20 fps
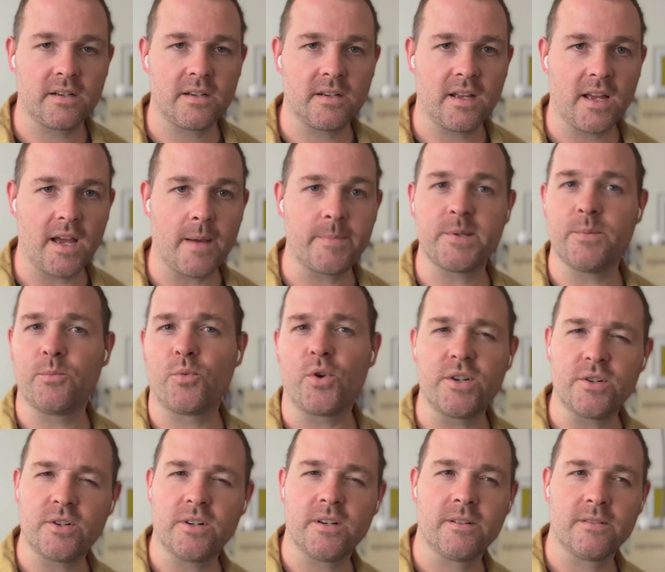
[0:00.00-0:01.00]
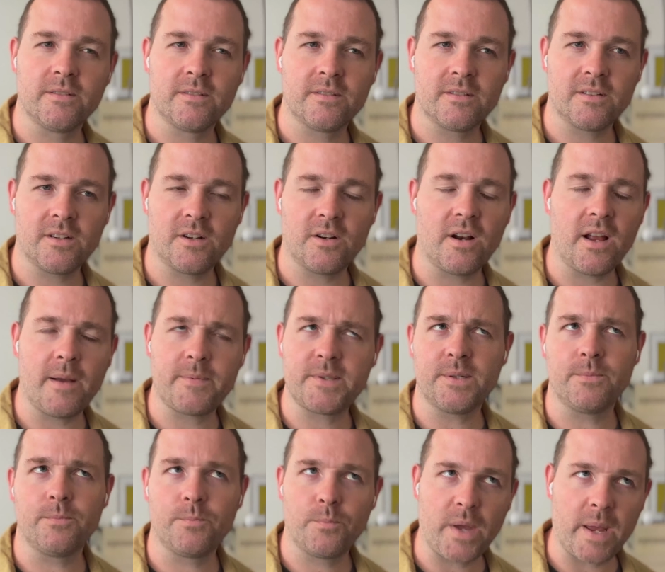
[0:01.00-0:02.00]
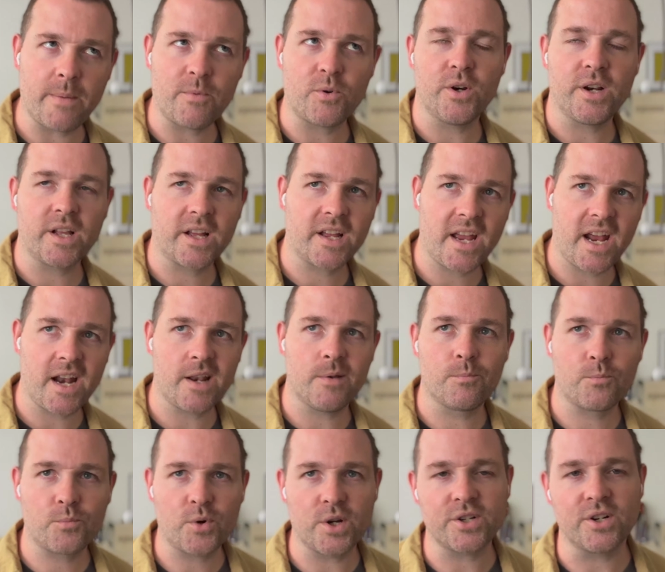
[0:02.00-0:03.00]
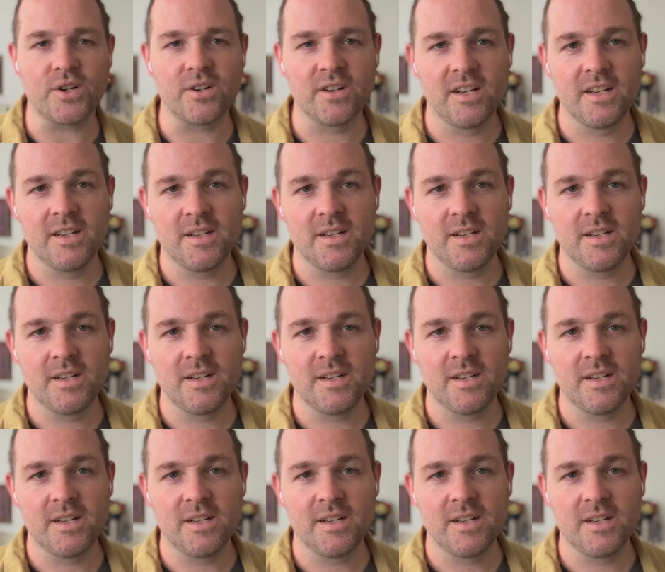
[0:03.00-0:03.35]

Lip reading: Epson printer or Epson paper in a Canon printer.